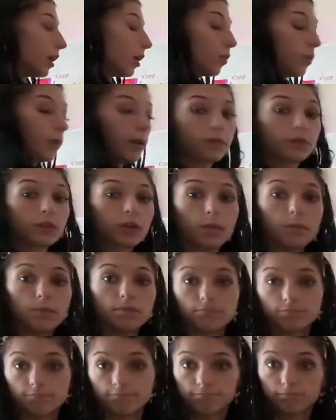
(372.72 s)
we have to
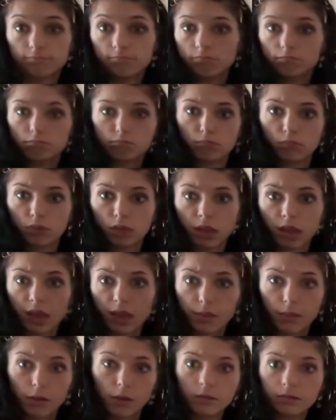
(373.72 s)

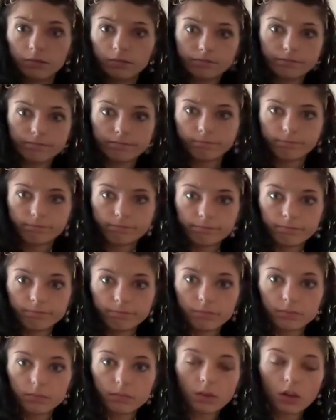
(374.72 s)
label
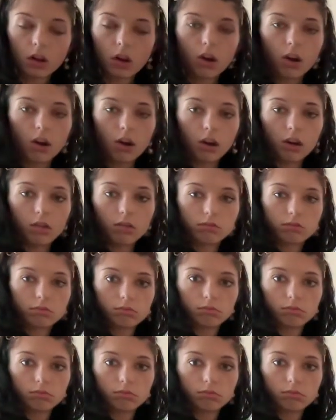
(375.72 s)
our